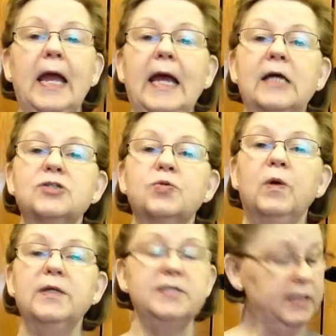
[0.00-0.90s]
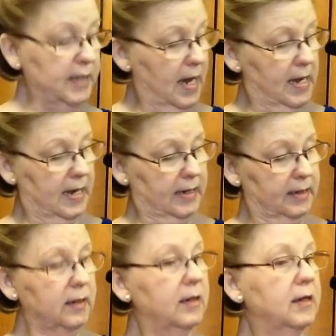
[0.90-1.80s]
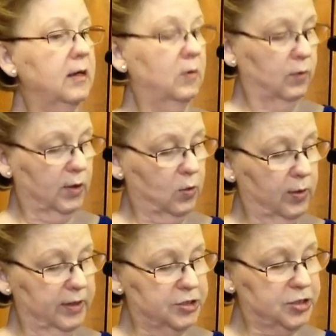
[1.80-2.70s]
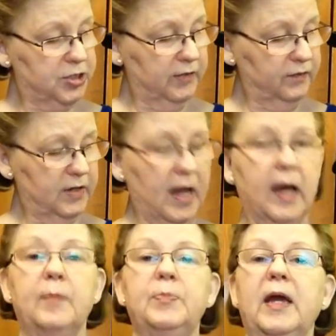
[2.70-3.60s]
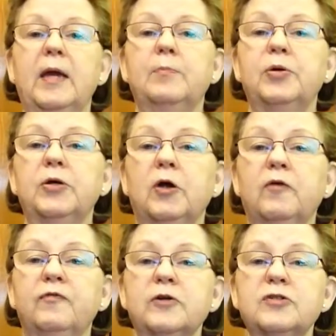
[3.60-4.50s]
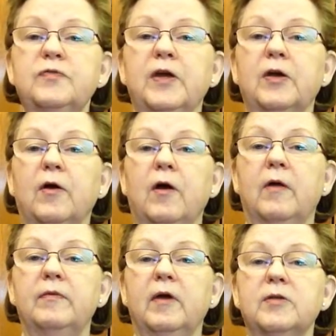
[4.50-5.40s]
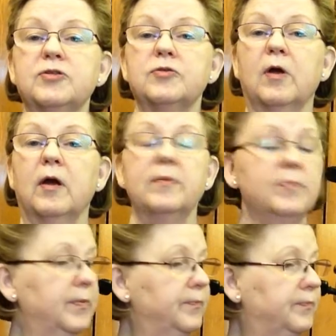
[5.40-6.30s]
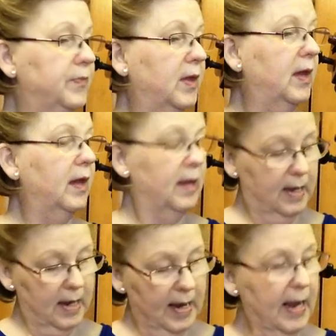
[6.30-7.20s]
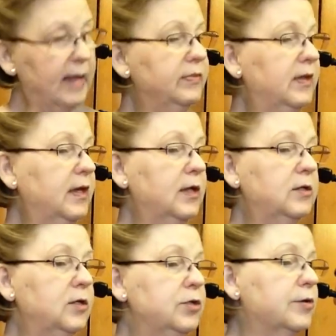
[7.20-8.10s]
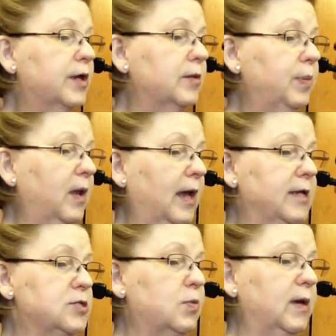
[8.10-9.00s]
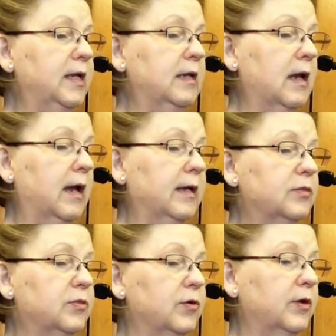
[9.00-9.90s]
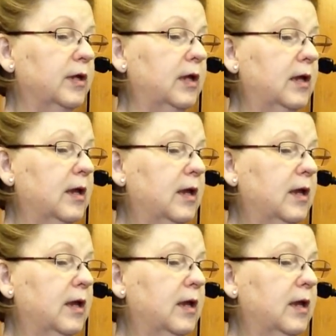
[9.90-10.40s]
At 29, we're going to shift up and put our first finger on that stripe. And then you can play 29, 30,